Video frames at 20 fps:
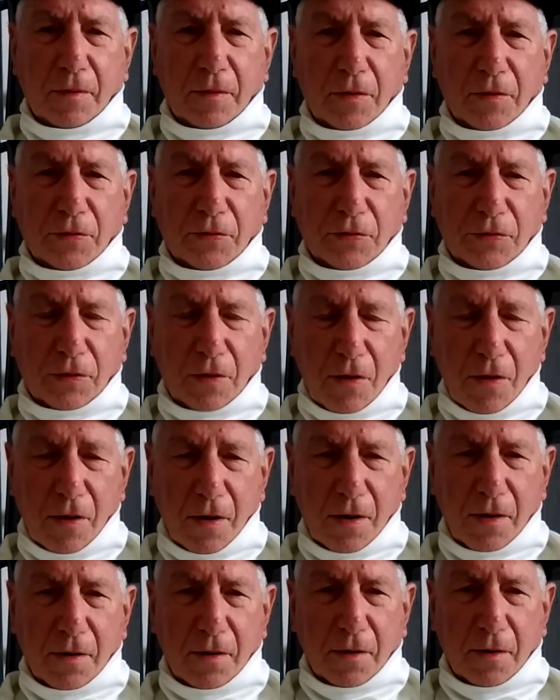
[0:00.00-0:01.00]
the
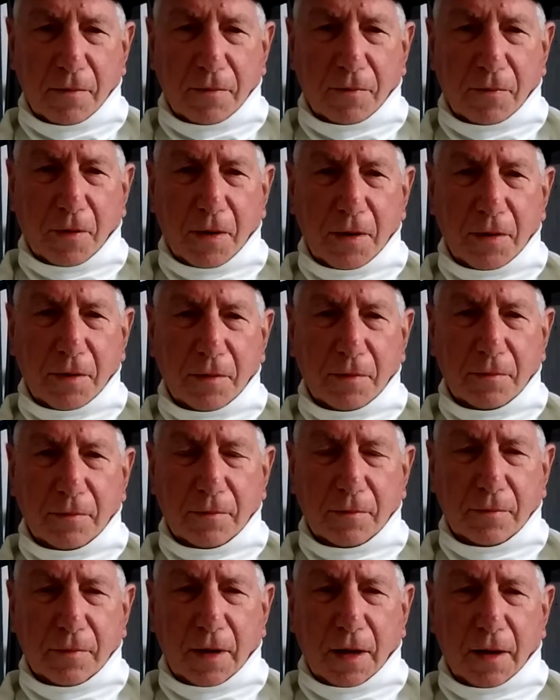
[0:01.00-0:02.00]
start of what
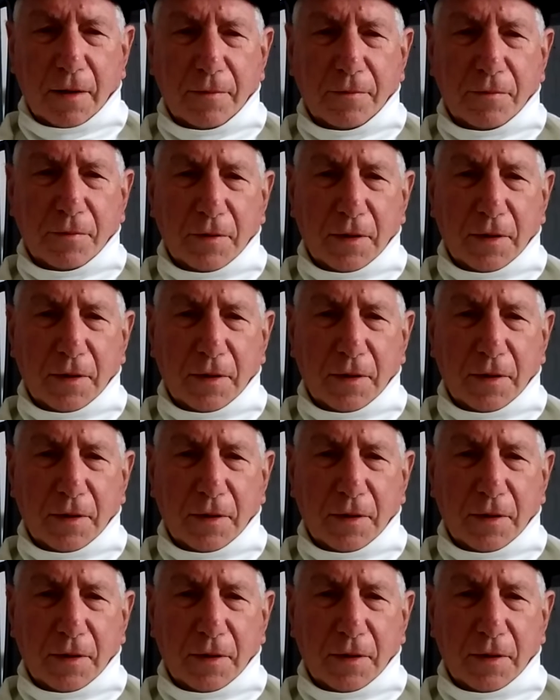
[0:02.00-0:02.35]
I've